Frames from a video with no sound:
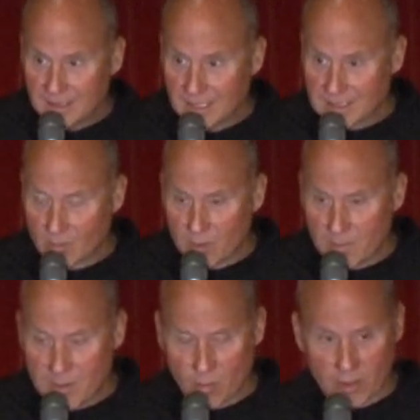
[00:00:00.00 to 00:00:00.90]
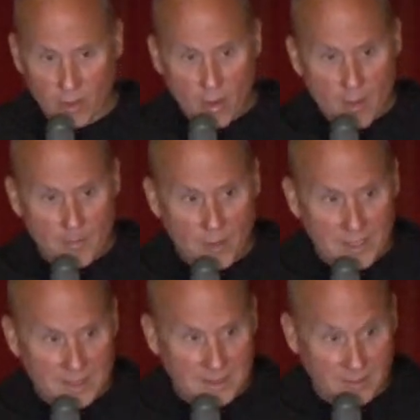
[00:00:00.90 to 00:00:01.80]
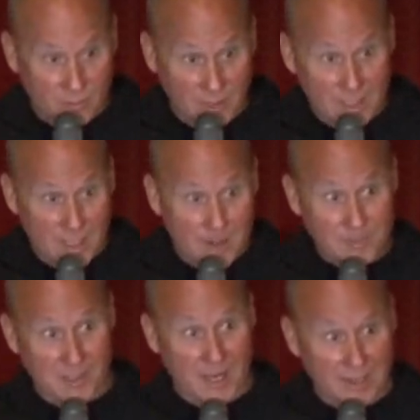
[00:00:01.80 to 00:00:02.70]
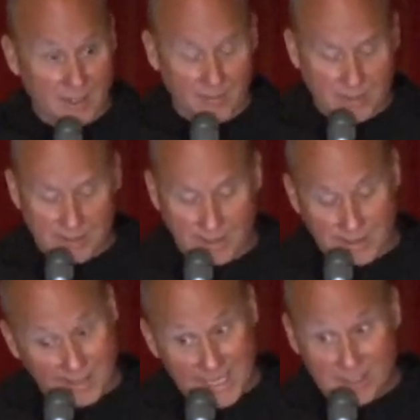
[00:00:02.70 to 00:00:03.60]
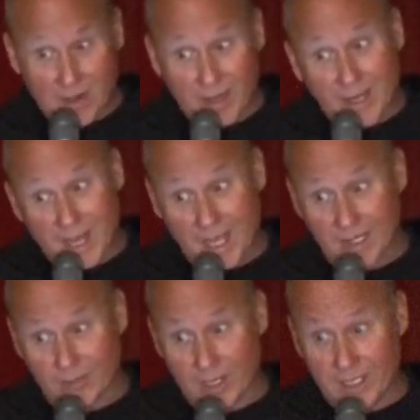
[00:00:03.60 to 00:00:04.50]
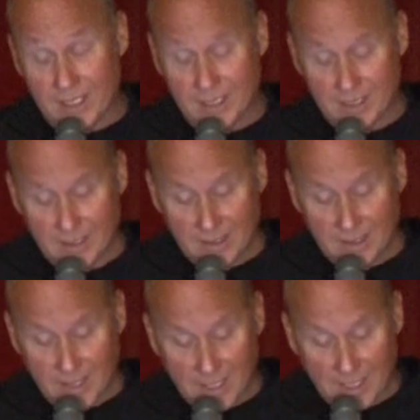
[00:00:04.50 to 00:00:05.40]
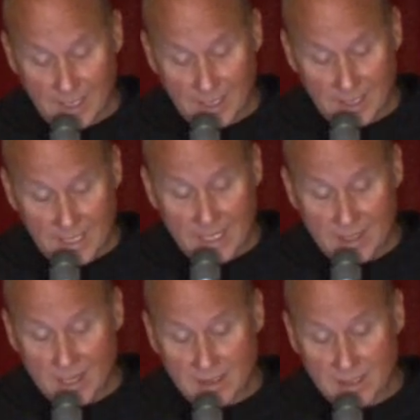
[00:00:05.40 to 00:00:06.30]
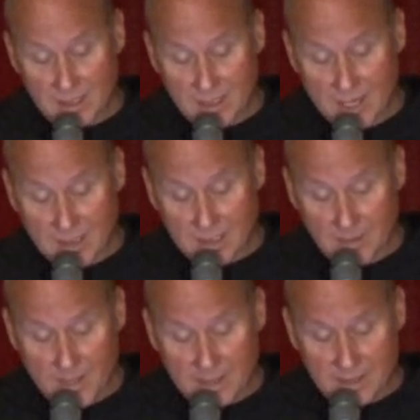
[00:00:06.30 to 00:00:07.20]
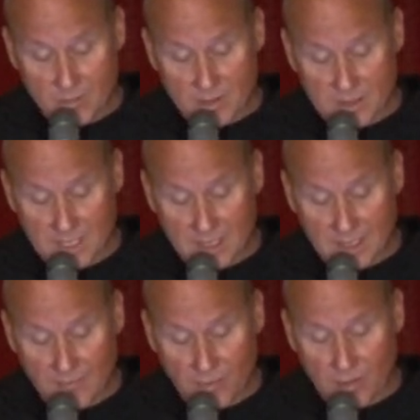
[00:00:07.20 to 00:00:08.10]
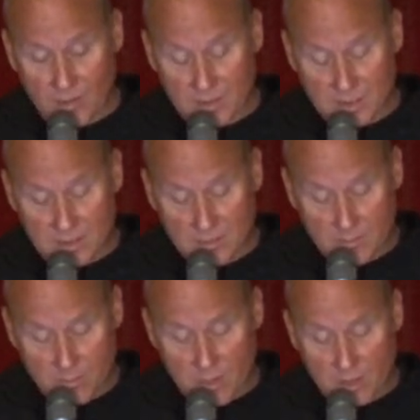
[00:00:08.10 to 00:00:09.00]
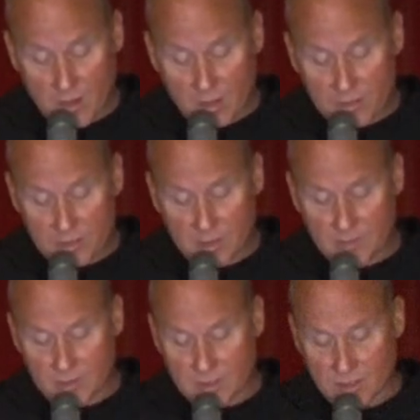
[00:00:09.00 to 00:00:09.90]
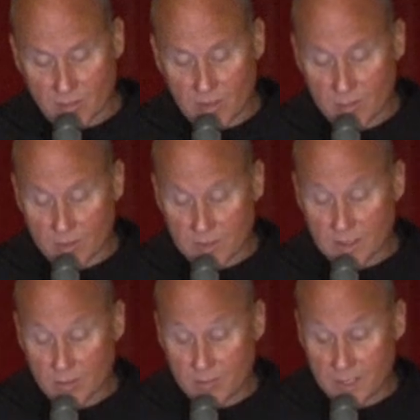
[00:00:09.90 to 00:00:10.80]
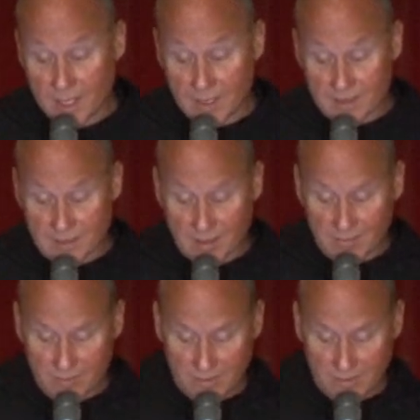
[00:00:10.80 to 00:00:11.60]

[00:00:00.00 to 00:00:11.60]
I said, What do you mean? Well, your whole book is leading up to God loves us. I said, That's all I got, right? Uh, again, Conte La Mesa would say that if you were to boil all the scriptures to three words, it would be God is love.